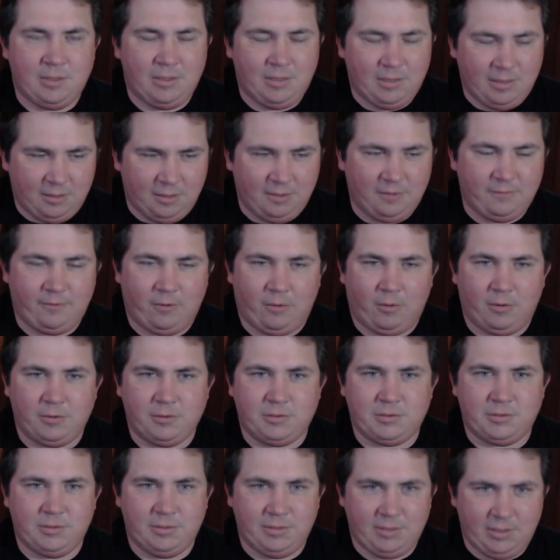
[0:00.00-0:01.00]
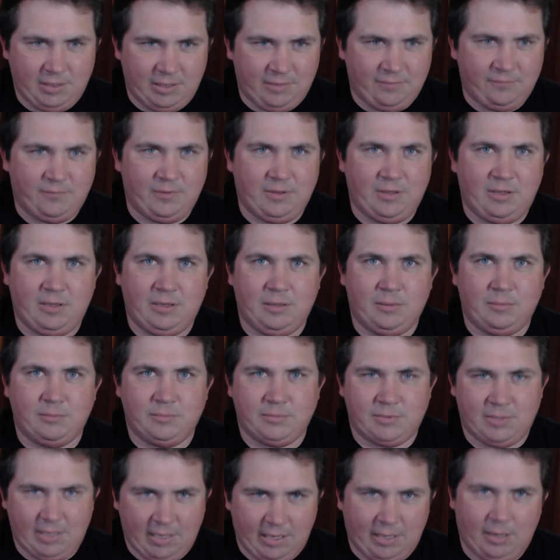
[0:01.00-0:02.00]
of Arch in V
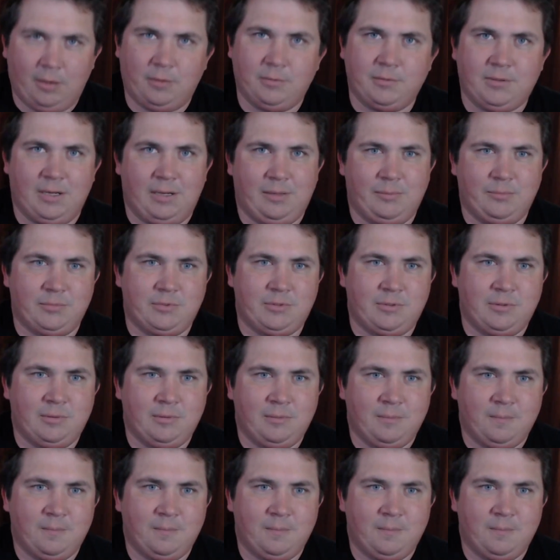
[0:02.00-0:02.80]
Ms at all times,